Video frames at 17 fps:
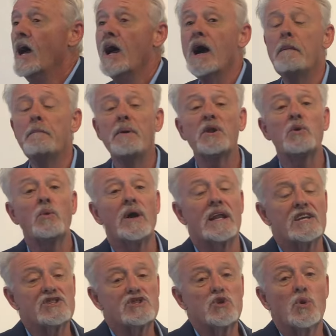And by the way,
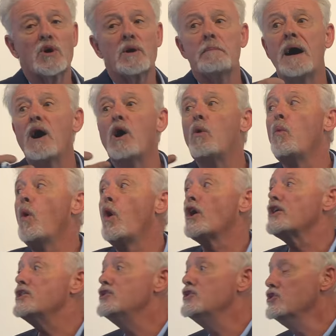let's talk about what
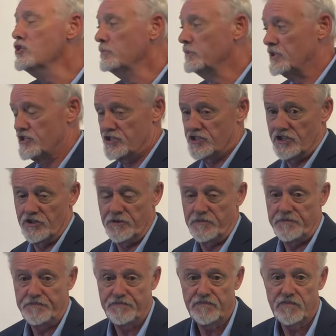humans do.
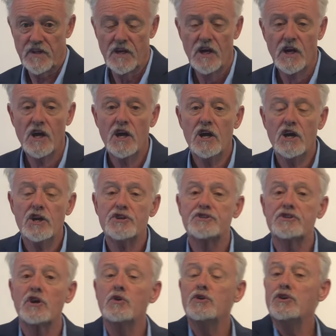
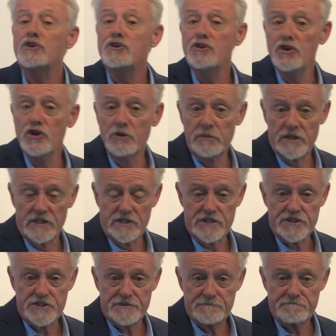So
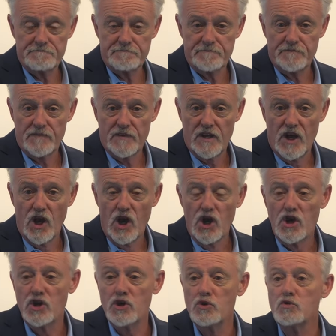humans
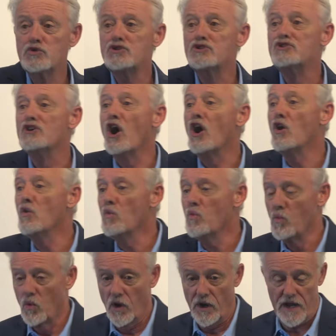who
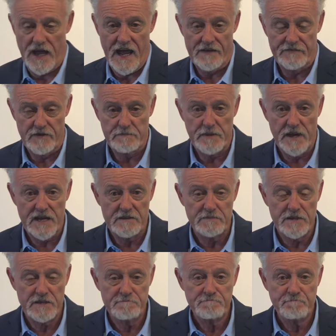don't want to have a
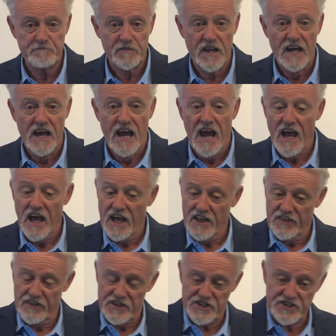baby,
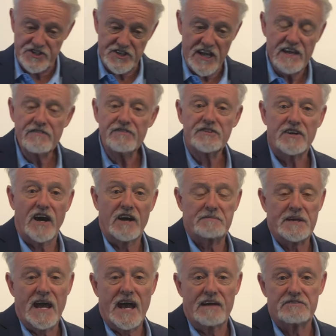the safe time
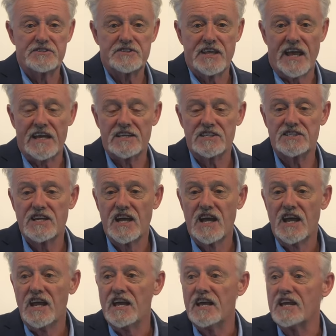to have sex
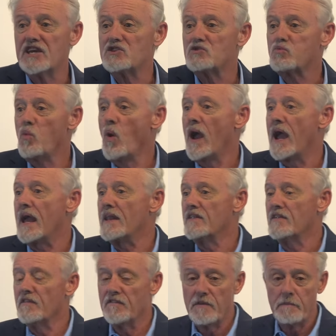is
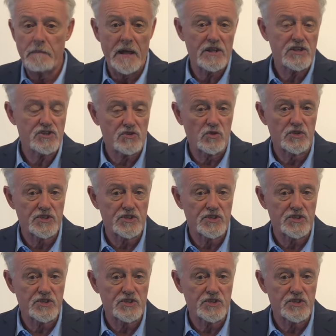when the menstrual